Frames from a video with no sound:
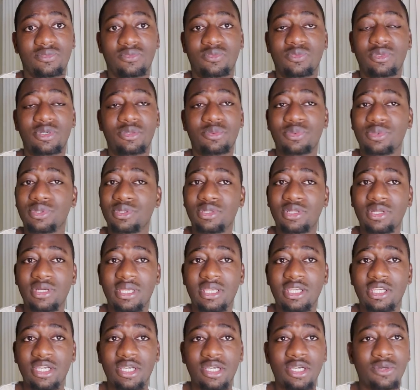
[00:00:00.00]
we're
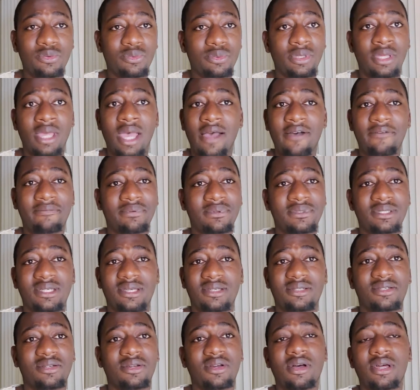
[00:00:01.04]
looking good. We have
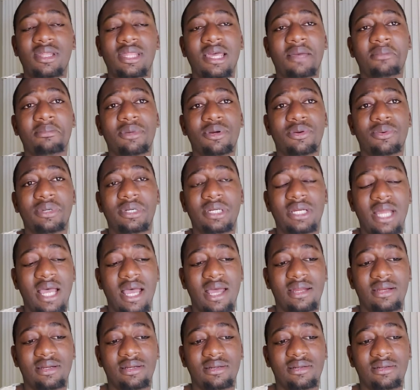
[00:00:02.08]
possession, all that, but we're
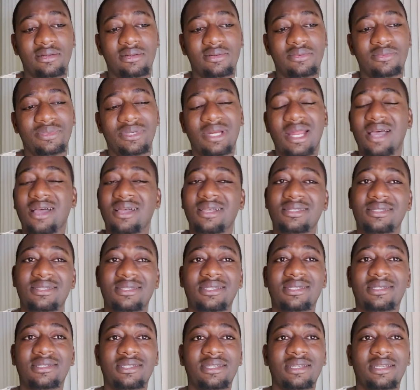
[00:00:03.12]
not
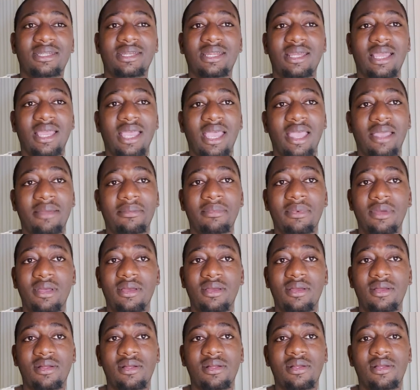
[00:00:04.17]
consistent in the game.
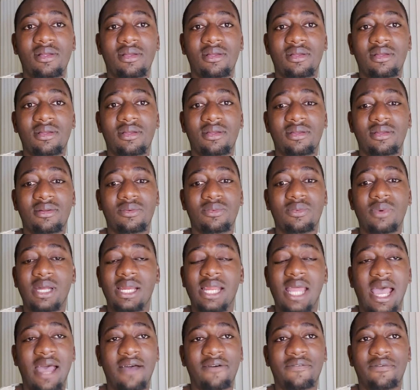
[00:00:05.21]

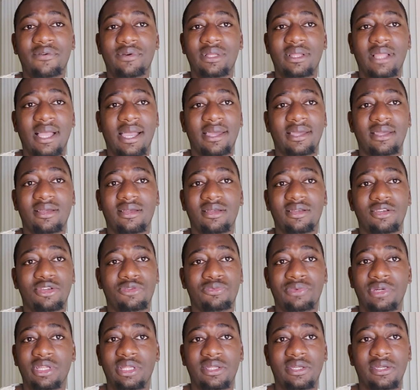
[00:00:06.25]
One half we're like
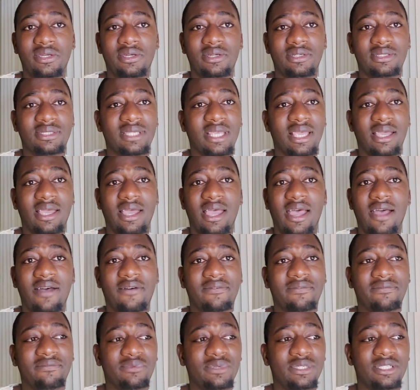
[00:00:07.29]
really good. Second
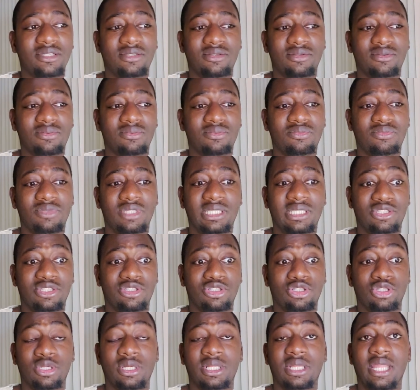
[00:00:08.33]
half we just
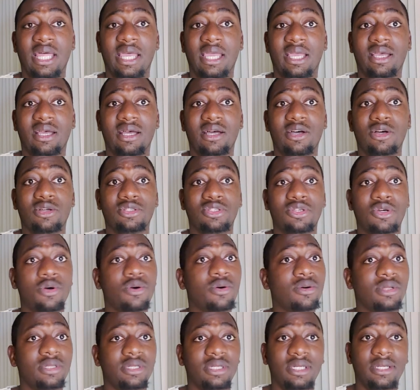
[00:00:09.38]
look like a
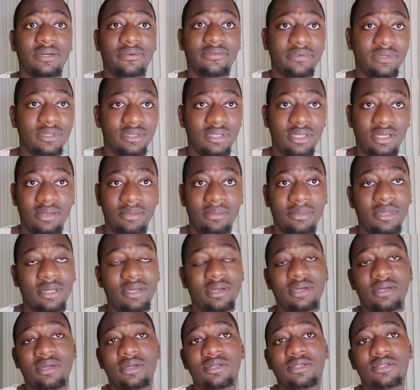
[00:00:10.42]
totally different team.
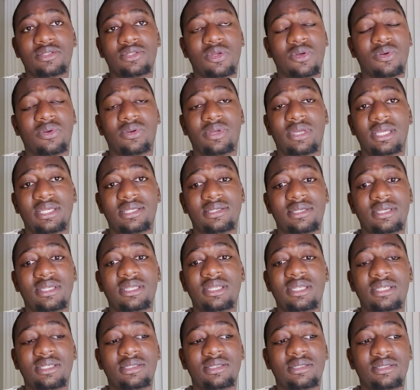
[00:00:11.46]
So
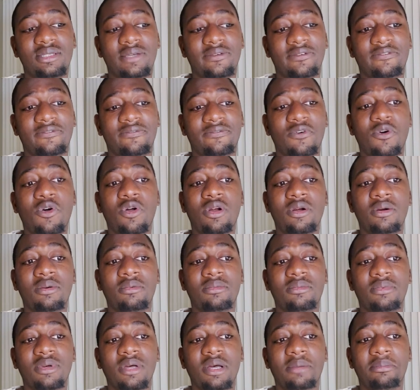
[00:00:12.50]
he needs to
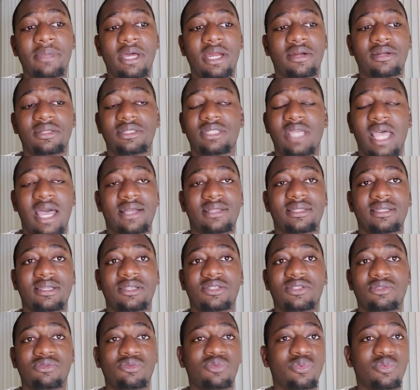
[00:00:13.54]
form better
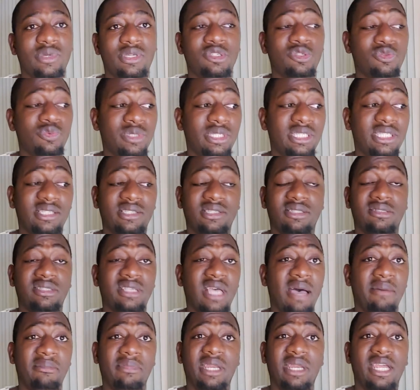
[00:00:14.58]
tactics in which we just
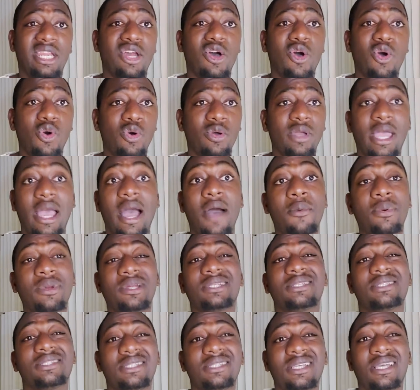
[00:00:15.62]
dominate a whole game. I
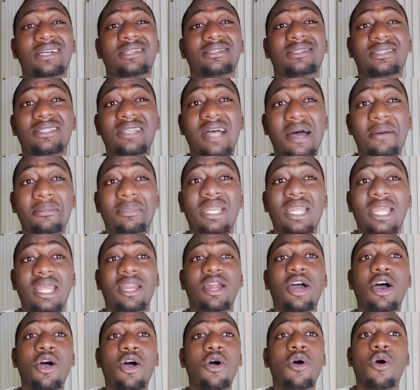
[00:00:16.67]
want to see us
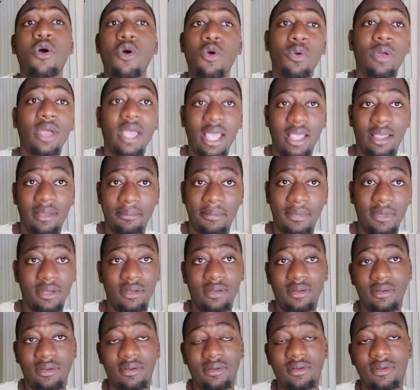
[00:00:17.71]
dominate a whole game.
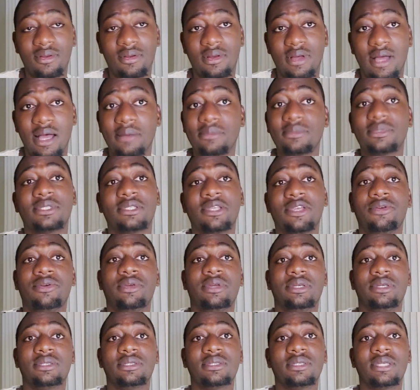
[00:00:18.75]
I'm
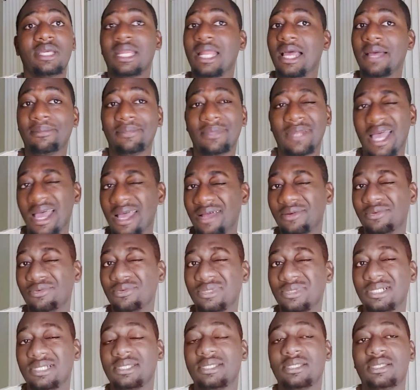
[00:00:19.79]
serious, and I'm not
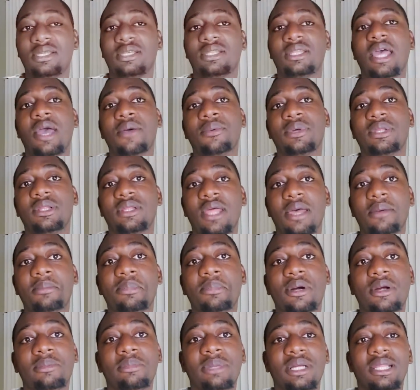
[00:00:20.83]
really seeing that with
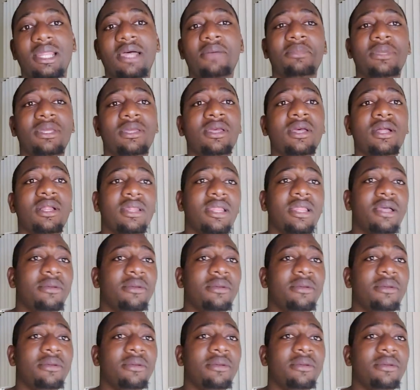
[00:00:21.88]
Lampard. But let me